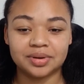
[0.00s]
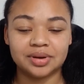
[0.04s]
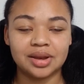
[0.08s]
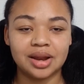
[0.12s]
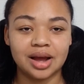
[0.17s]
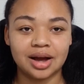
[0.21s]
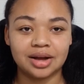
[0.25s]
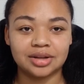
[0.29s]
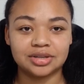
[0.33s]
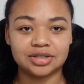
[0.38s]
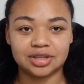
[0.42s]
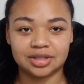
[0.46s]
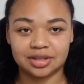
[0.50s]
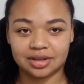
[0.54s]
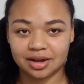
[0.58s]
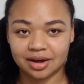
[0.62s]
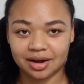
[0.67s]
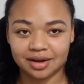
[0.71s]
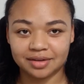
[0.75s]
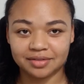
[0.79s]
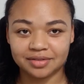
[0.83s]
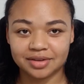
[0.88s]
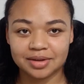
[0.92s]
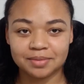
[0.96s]
not to the
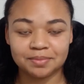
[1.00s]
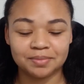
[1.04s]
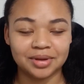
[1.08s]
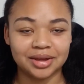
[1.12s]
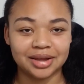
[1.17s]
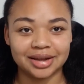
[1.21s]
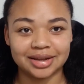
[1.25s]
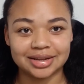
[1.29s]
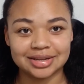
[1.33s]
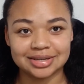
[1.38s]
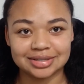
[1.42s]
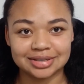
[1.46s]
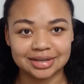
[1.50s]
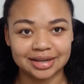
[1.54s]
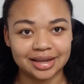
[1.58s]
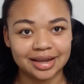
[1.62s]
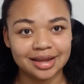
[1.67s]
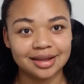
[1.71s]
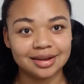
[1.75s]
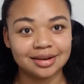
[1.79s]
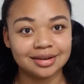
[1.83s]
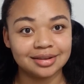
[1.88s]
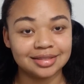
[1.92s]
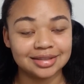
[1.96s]
coffee, because
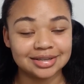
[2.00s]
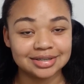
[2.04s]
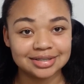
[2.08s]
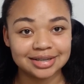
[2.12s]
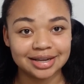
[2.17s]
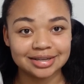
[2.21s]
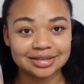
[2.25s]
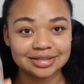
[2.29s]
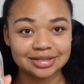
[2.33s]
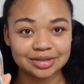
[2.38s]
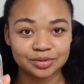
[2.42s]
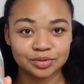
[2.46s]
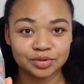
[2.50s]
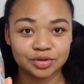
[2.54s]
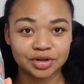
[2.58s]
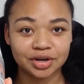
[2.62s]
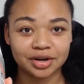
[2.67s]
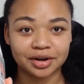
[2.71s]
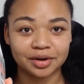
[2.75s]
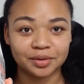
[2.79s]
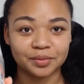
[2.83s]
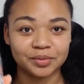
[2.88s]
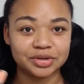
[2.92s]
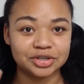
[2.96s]
again, this has no
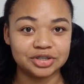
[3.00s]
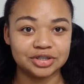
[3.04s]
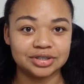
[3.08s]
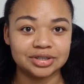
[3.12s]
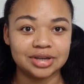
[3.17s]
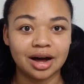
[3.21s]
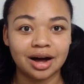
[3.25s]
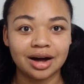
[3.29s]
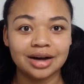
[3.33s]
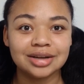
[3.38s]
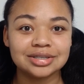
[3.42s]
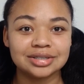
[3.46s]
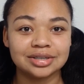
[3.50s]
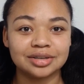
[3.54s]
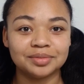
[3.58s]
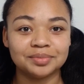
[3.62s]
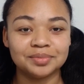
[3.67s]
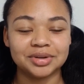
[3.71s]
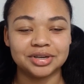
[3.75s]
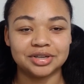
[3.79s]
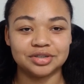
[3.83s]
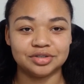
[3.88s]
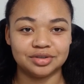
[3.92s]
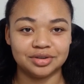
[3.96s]
sugar, which is awesome
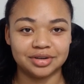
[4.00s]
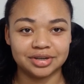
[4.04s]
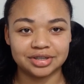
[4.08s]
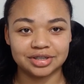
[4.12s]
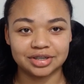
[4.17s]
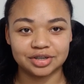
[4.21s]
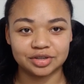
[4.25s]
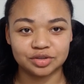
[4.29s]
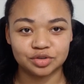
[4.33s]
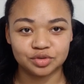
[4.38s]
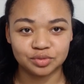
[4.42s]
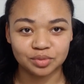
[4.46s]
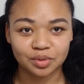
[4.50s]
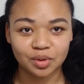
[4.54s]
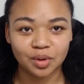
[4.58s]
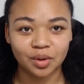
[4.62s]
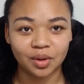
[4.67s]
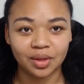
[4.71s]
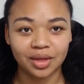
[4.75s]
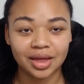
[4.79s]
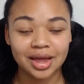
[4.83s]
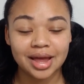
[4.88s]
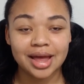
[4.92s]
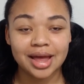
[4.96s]
because you get to control